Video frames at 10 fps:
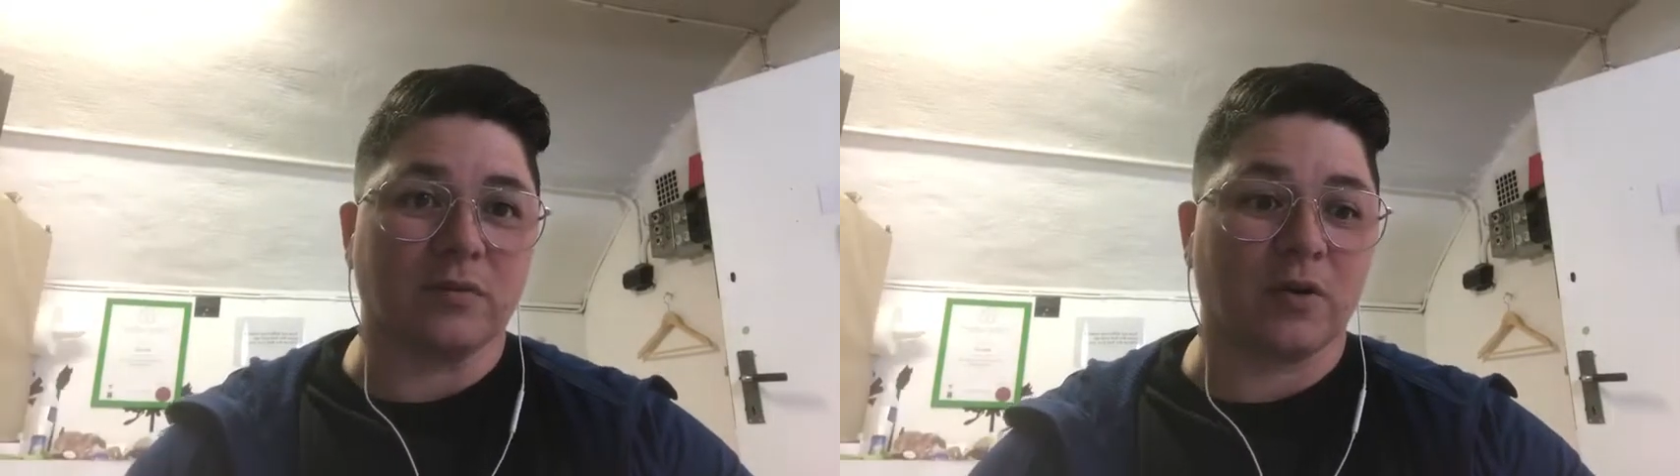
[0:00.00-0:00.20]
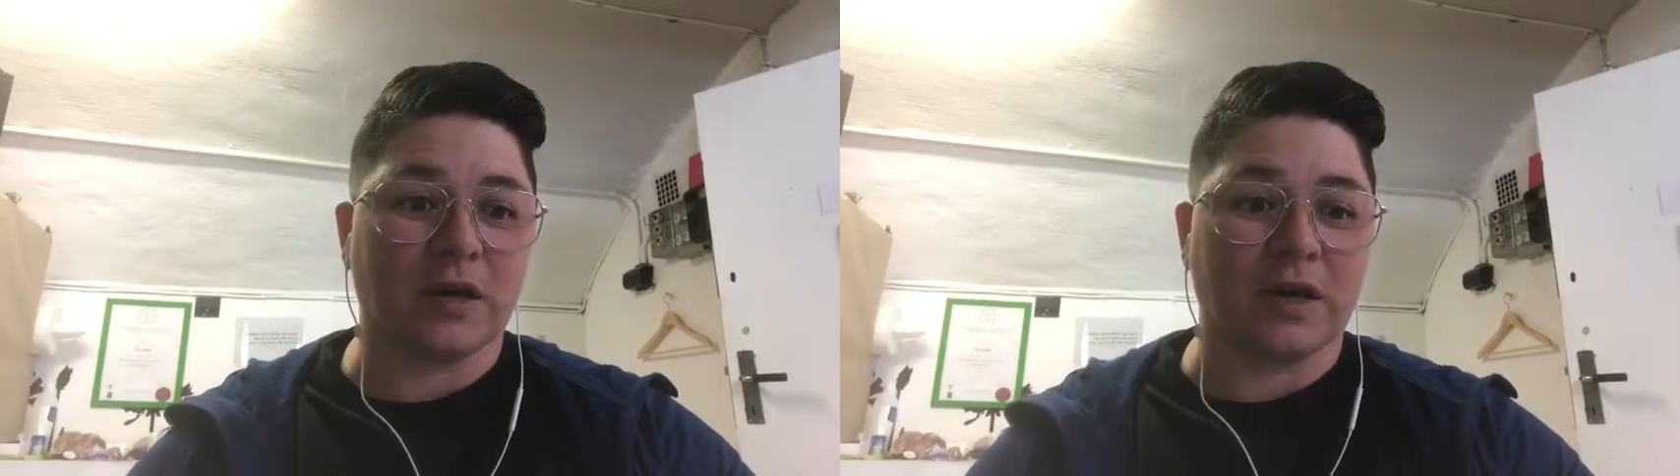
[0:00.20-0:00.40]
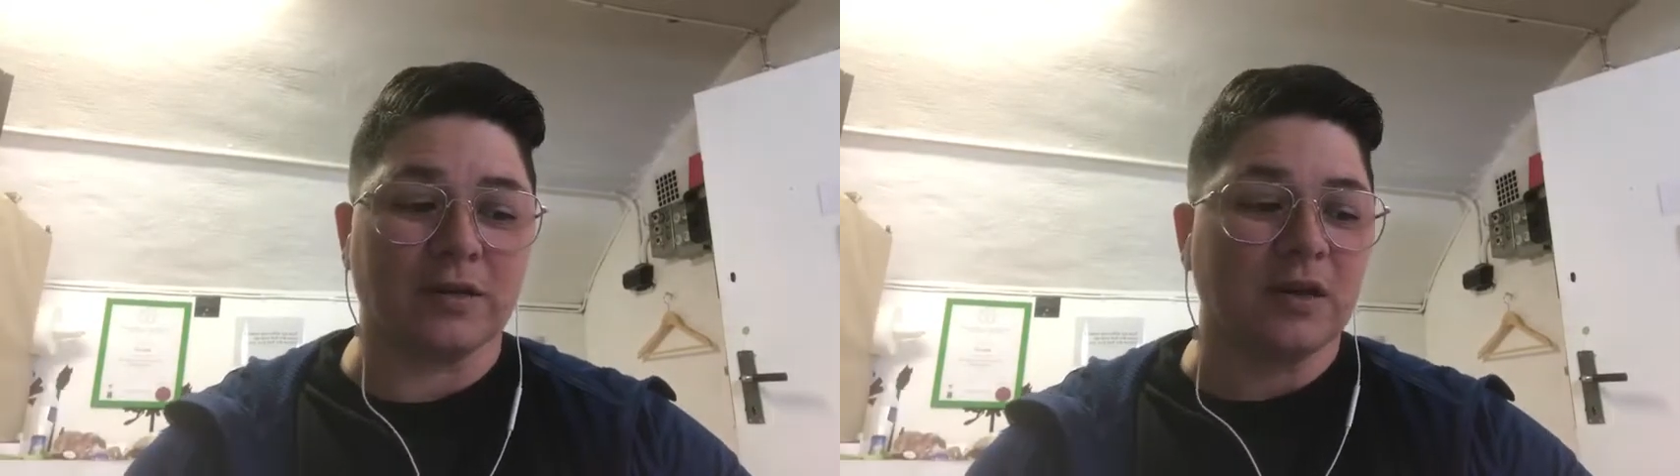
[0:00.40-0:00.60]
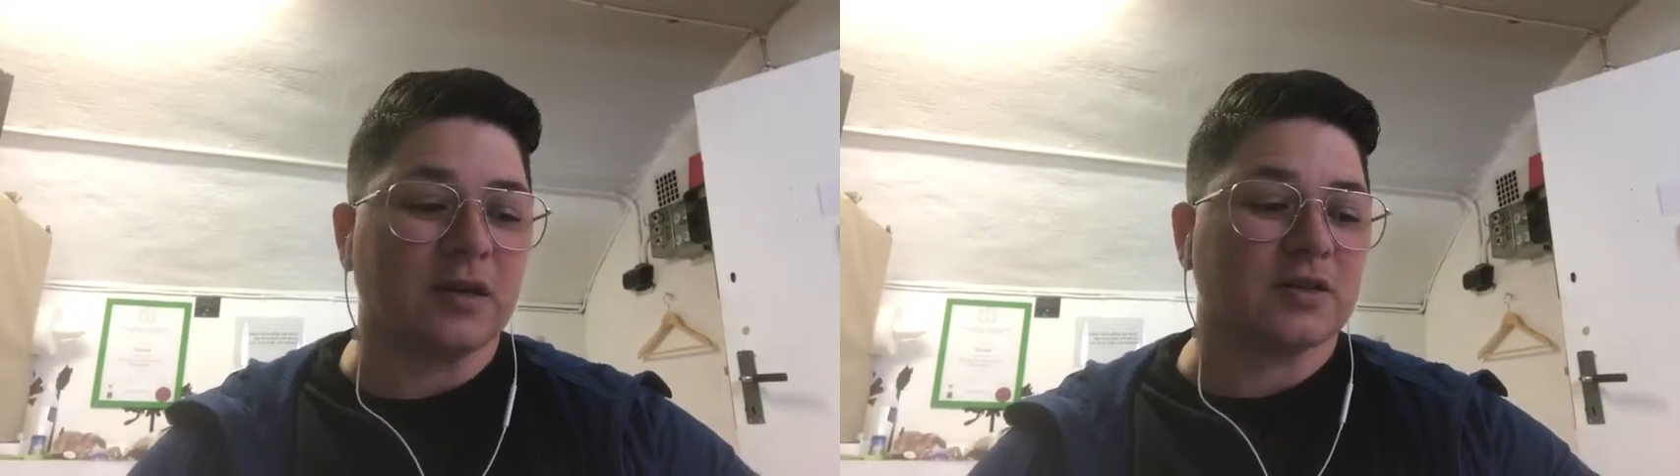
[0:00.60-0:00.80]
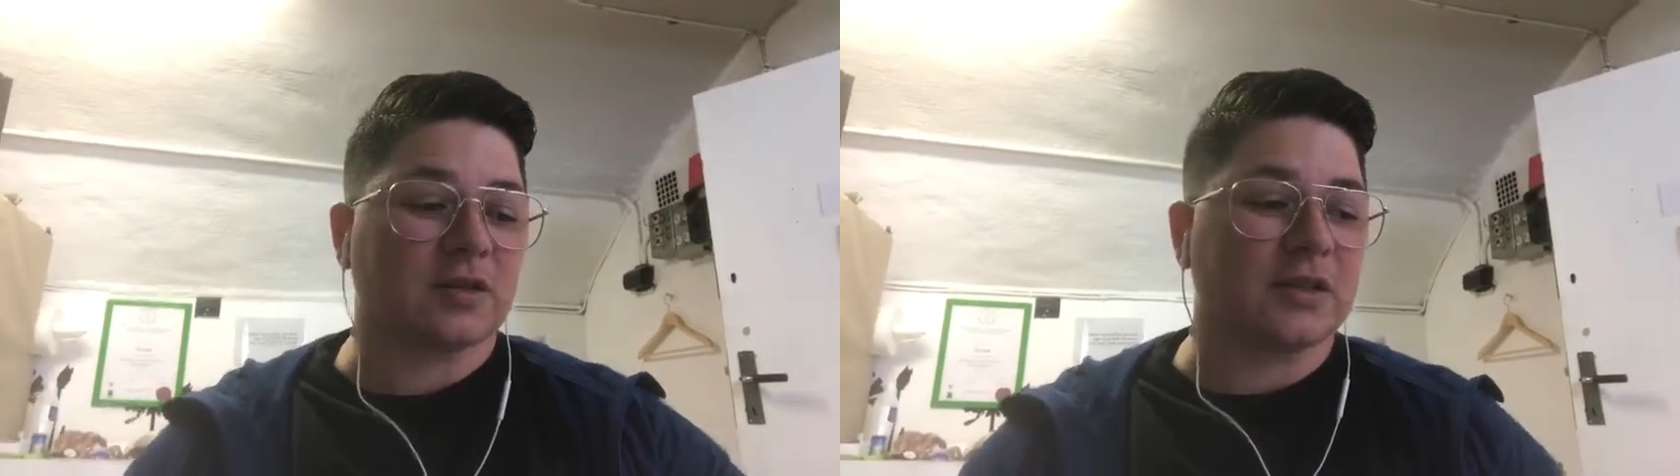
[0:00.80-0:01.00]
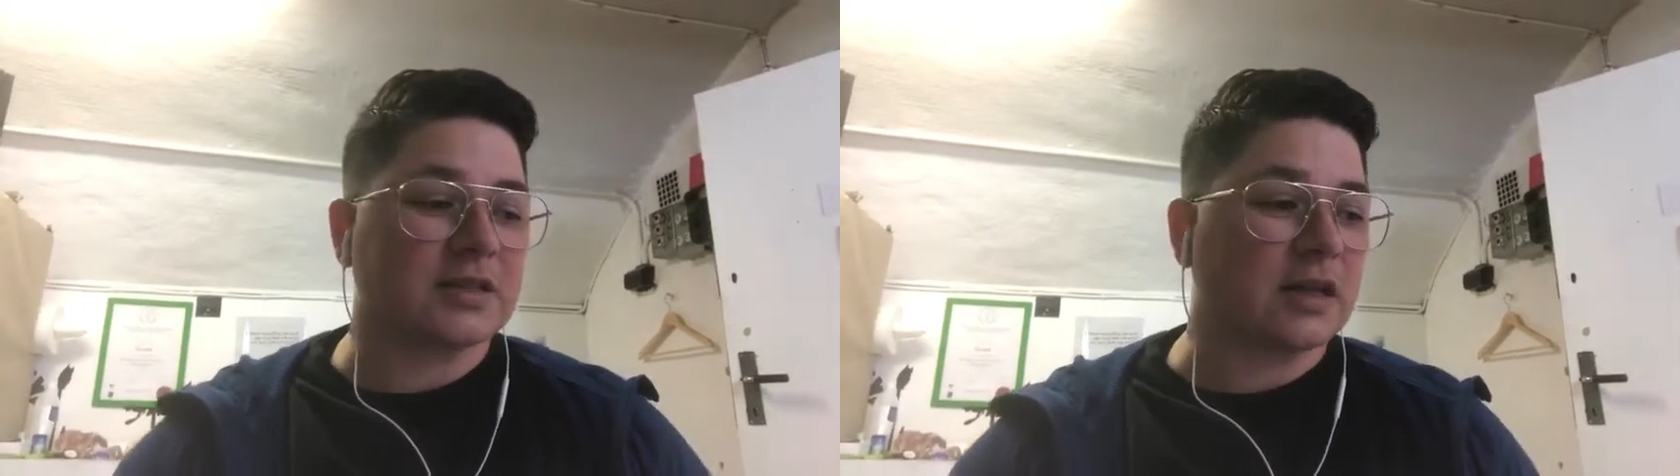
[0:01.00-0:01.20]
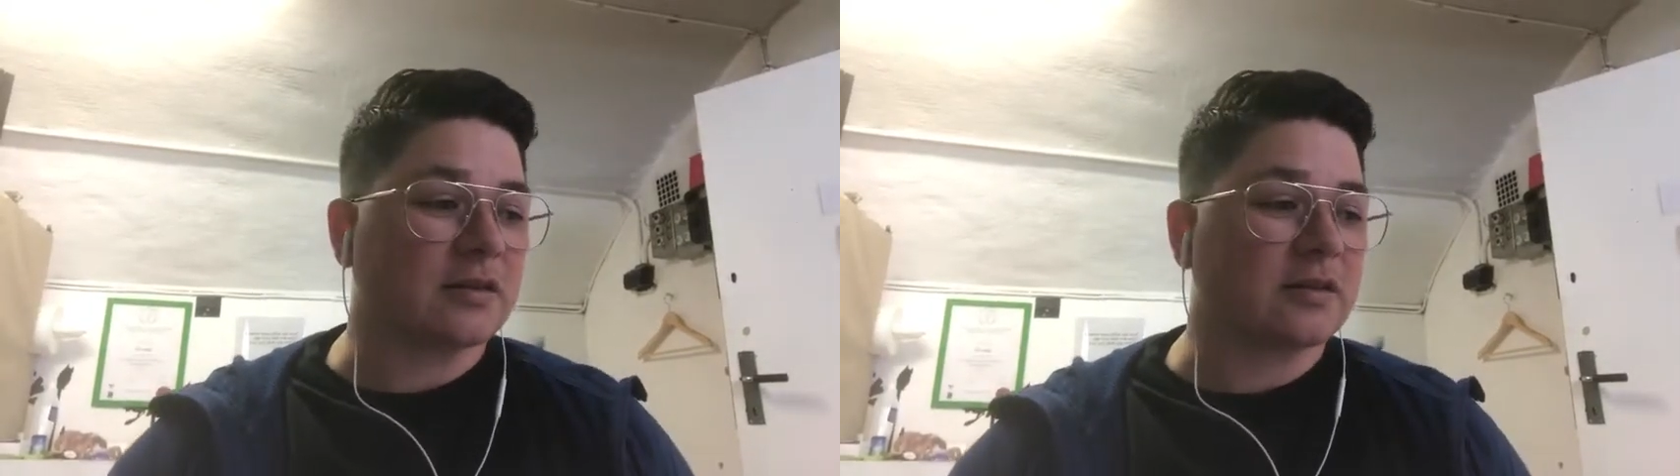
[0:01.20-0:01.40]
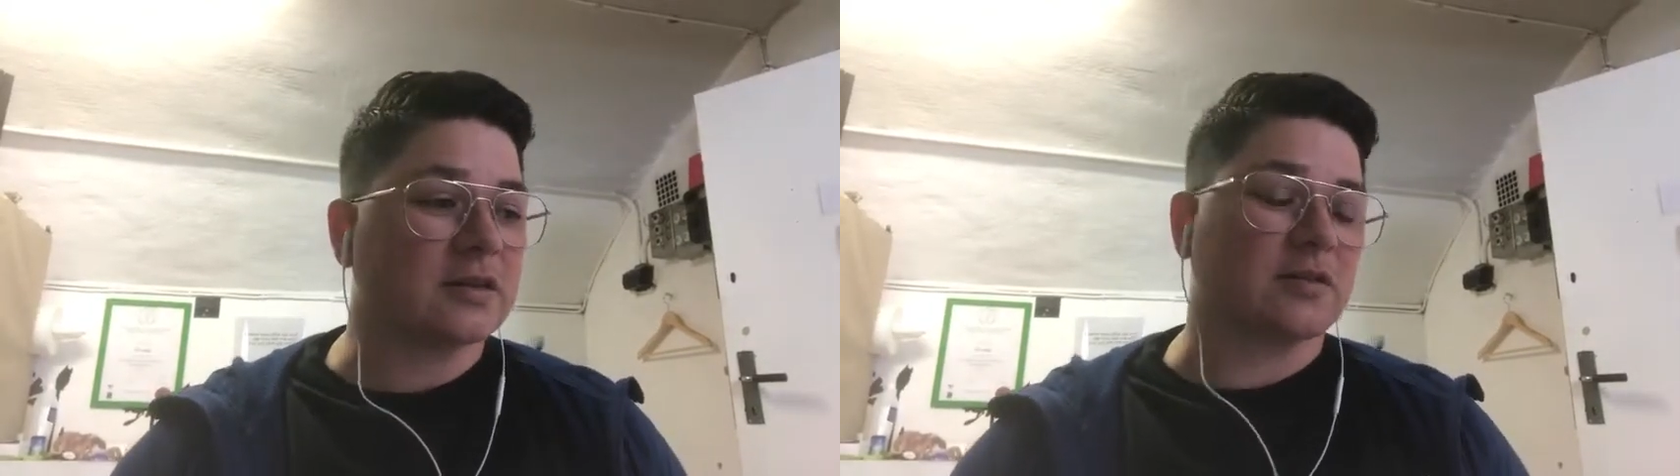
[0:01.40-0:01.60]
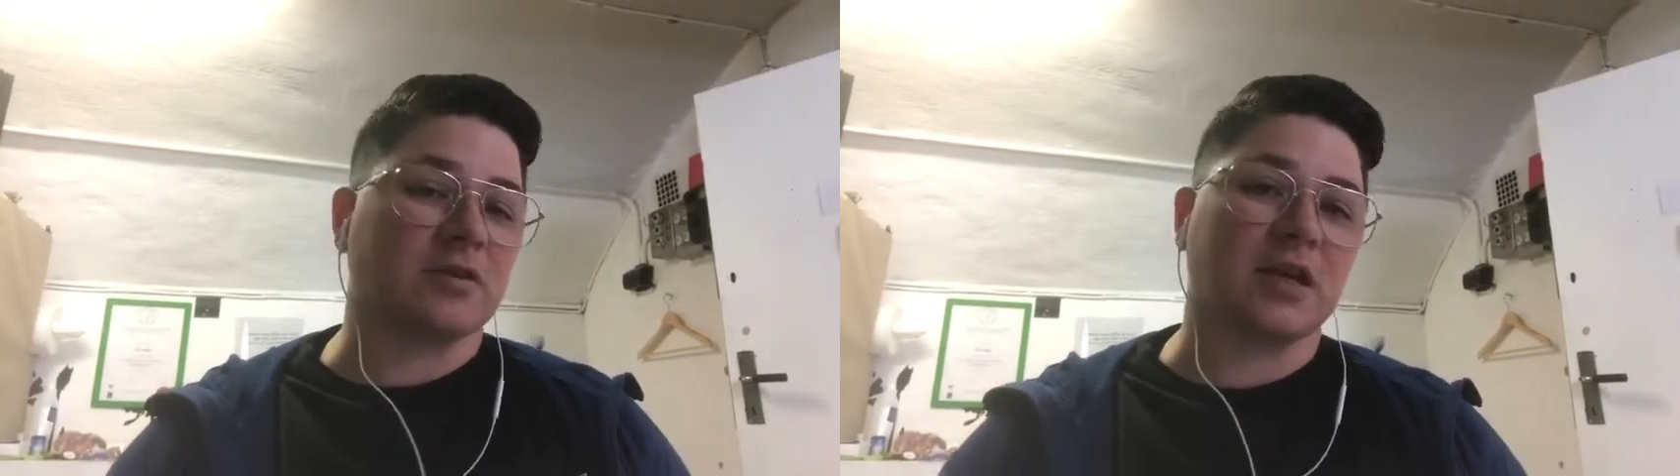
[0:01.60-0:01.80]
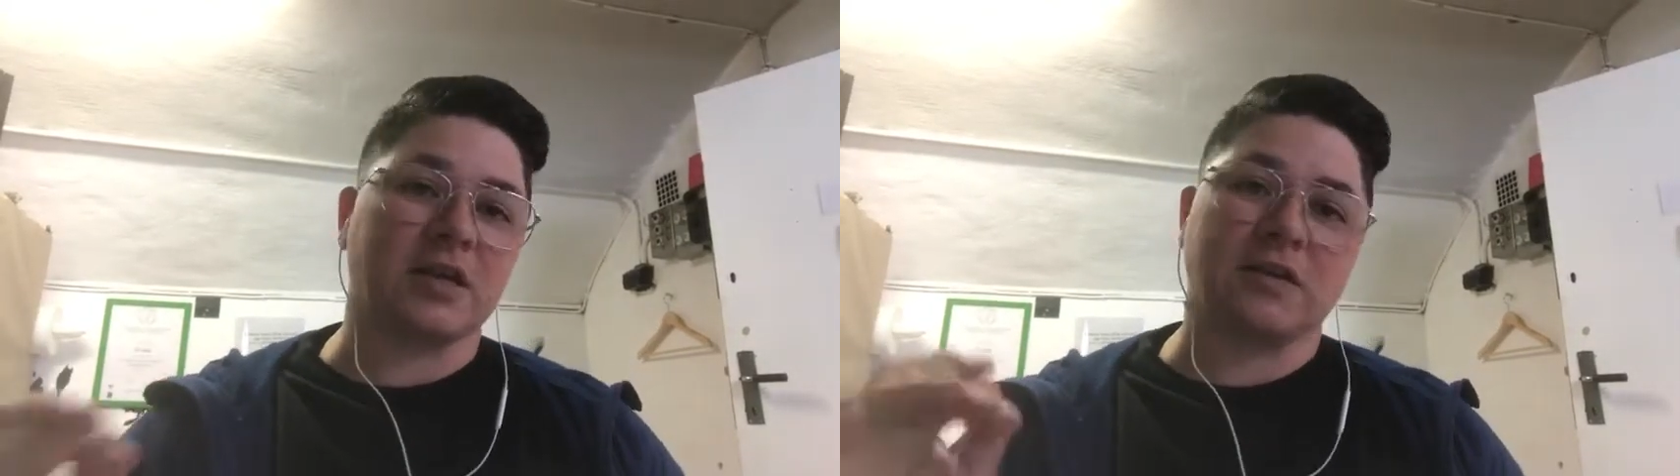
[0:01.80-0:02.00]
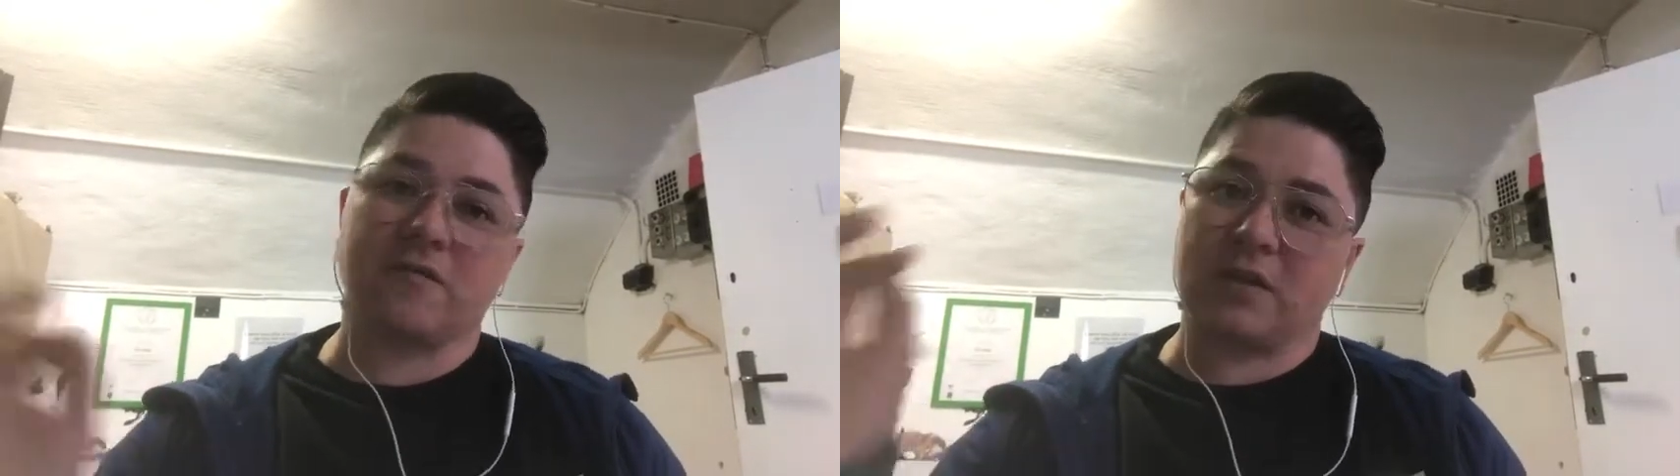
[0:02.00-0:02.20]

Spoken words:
Okay, so they say things that are negative